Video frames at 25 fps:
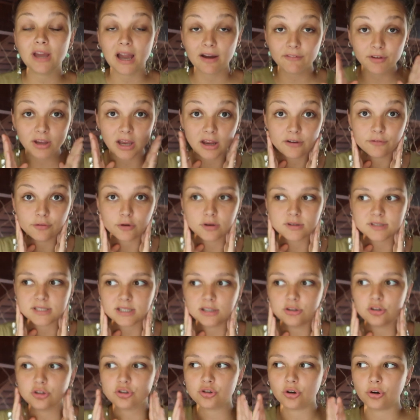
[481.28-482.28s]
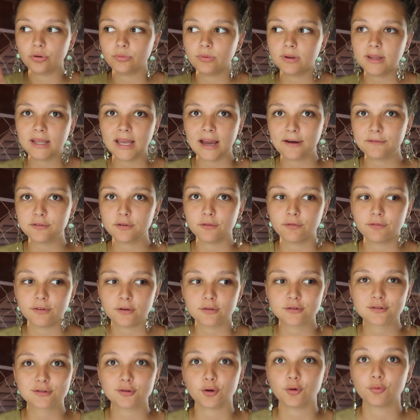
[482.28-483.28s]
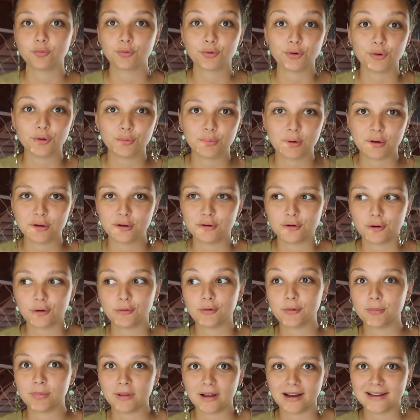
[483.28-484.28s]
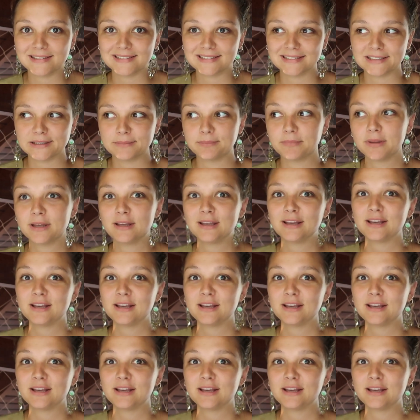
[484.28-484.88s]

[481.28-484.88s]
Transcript: have your headphones, then you don't really have to feel so rude when you don't reply to them.